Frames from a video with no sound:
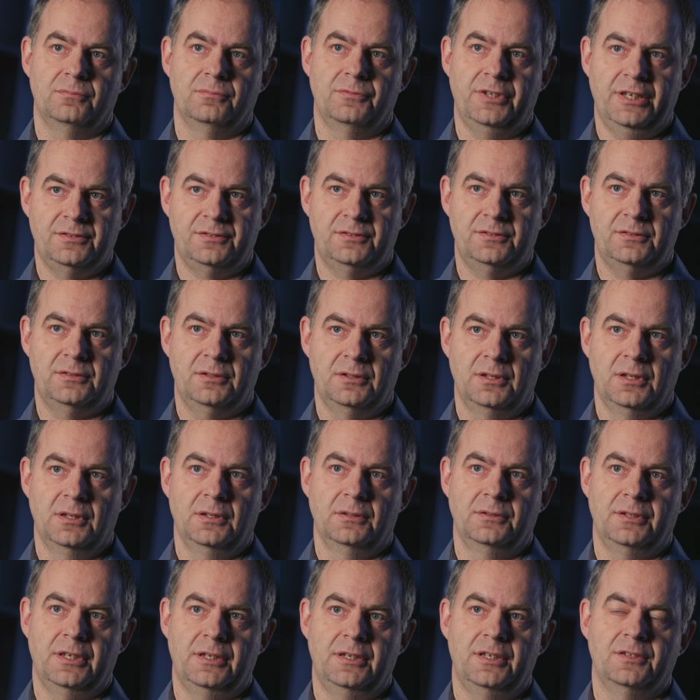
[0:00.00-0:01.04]
this,
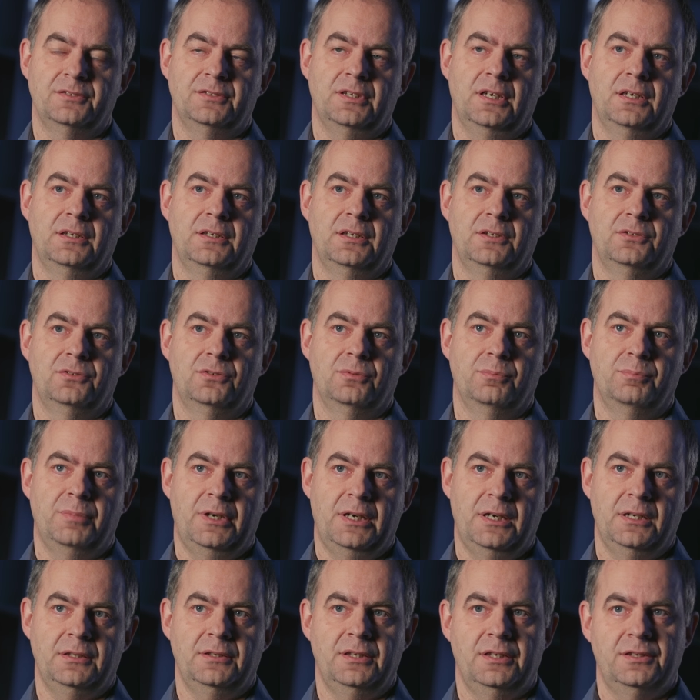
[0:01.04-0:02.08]
they decided to
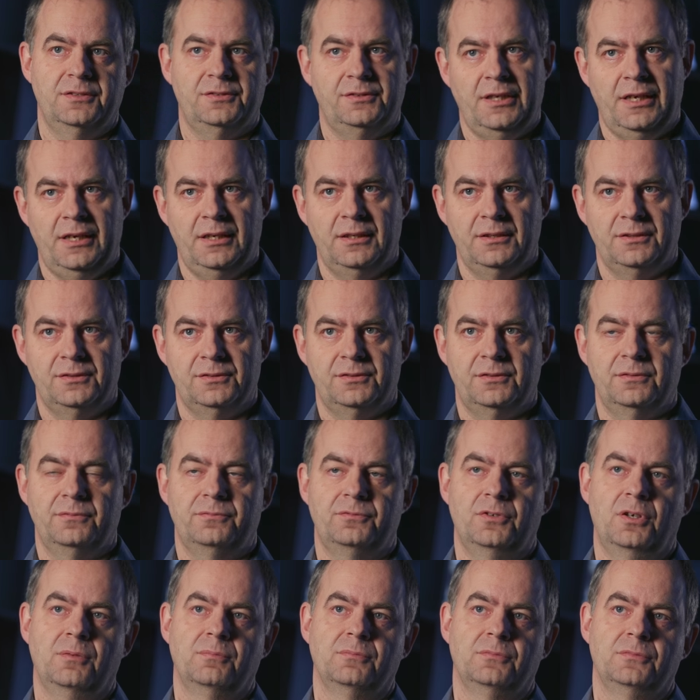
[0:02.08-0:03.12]
buy these tanks
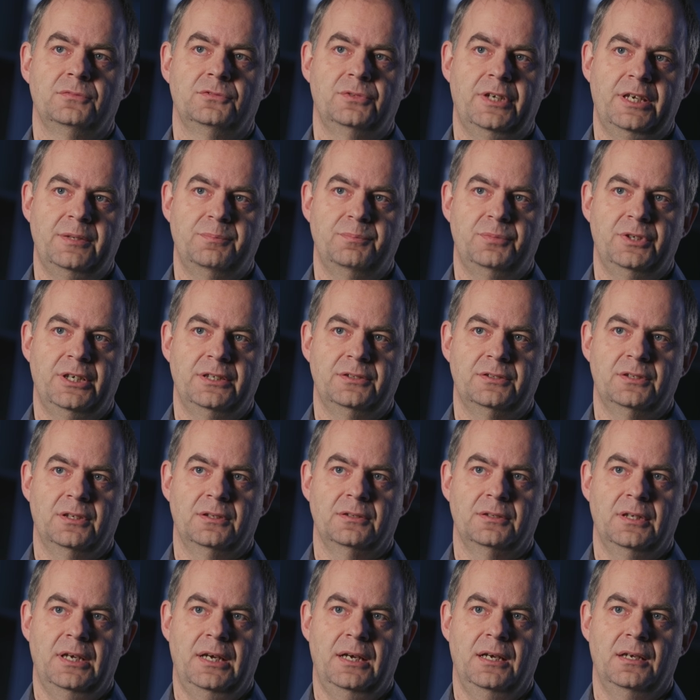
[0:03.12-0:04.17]
from Great
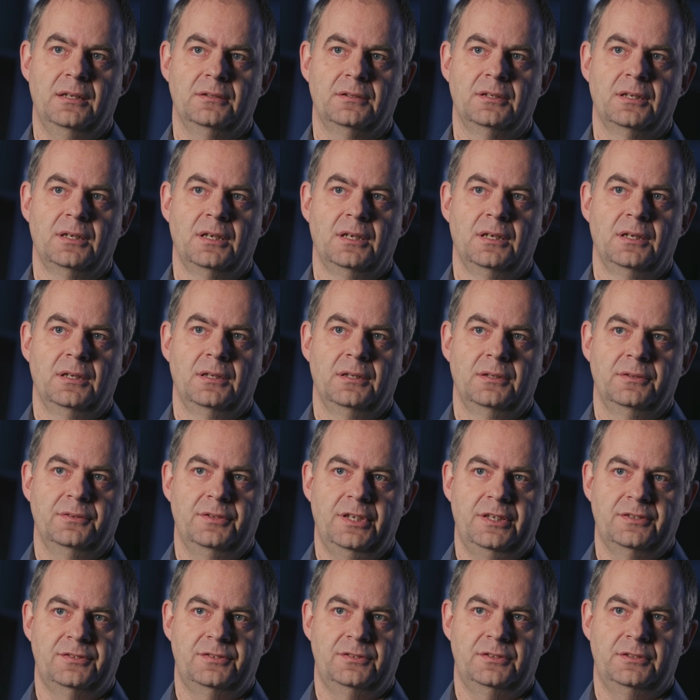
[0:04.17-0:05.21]
Britain, and
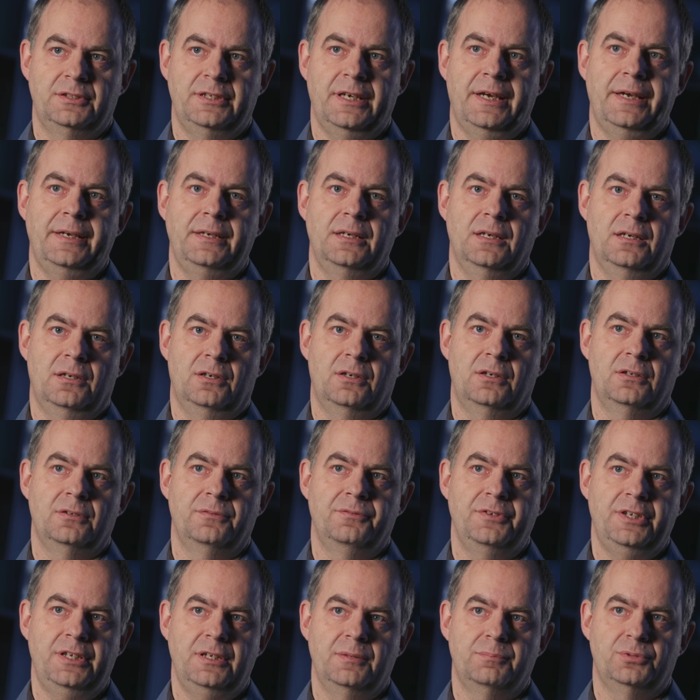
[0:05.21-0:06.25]
this K A R
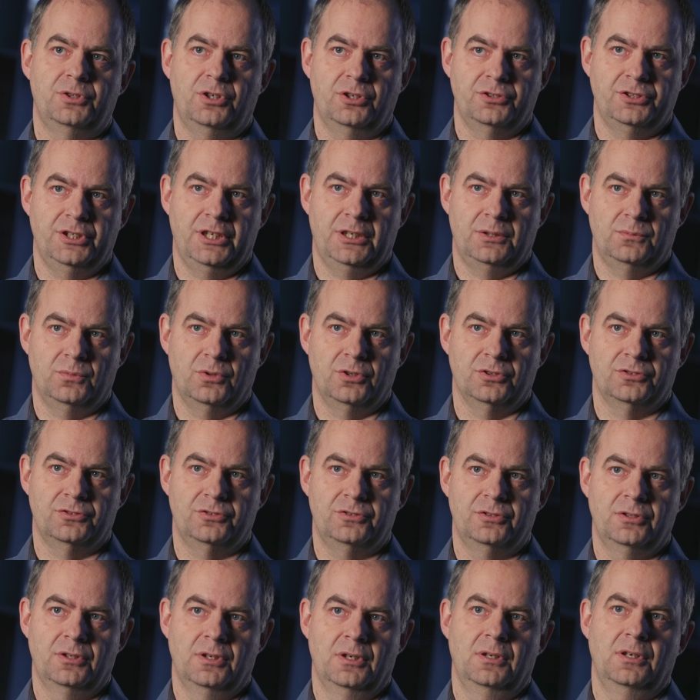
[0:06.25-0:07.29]
V project
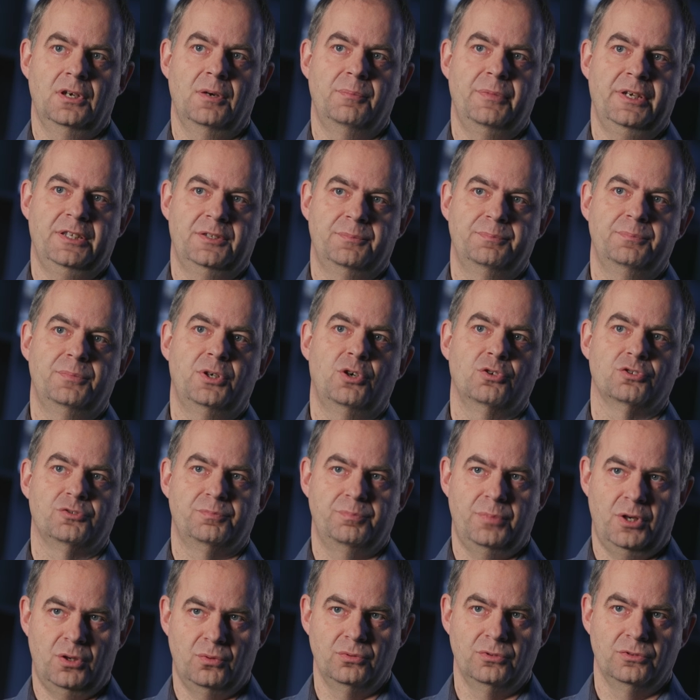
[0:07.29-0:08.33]
was a bit
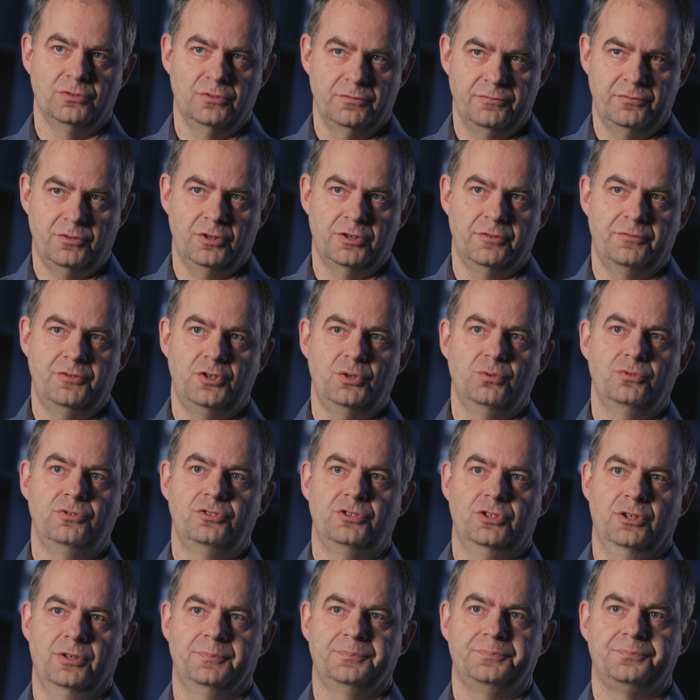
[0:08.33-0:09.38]
postponed for the
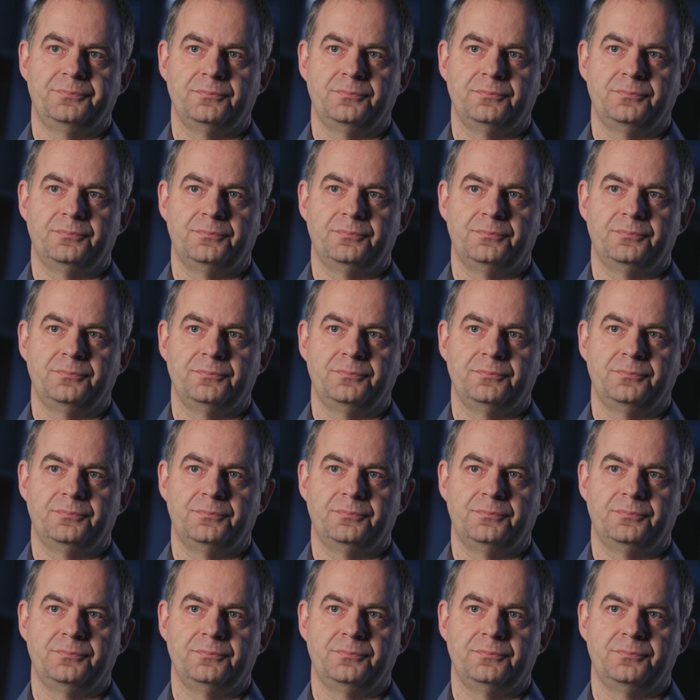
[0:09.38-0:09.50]
future.